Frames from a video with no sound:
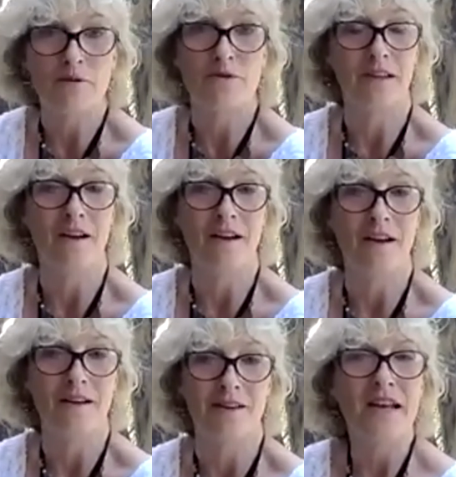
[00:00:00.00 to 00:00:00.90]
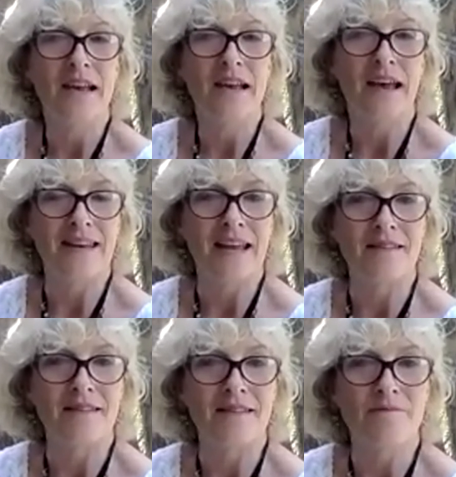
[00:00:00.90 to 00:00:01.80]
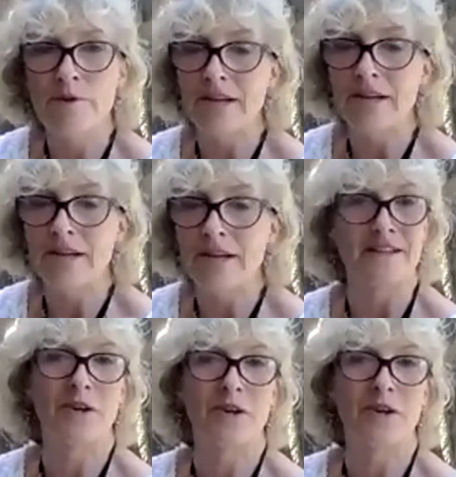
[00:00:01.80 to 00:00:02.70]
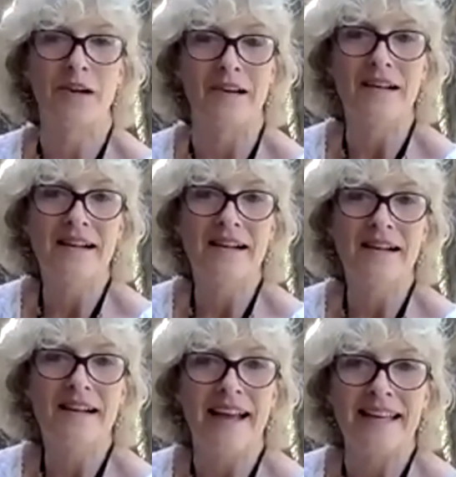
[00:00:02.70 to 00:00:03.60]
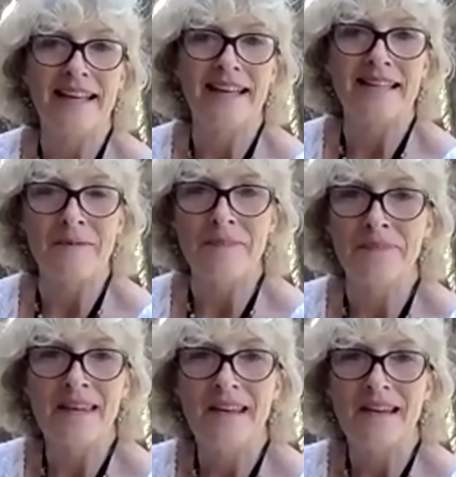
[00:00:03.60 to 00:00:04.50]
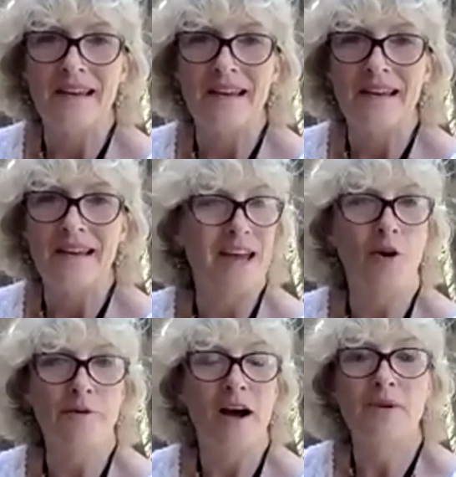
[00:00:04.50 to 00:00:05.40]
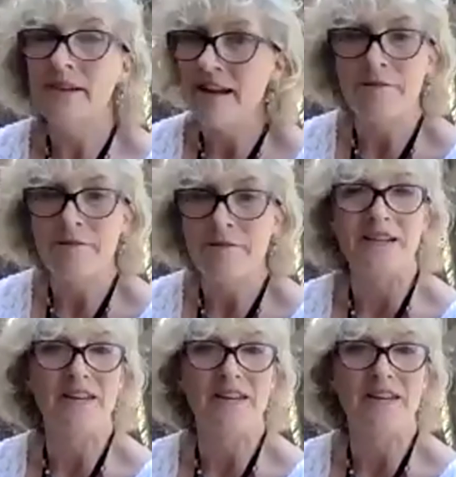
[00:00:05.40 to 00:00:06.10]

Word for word: use collage and, and really strong color. And um, Van Gogh, I would love to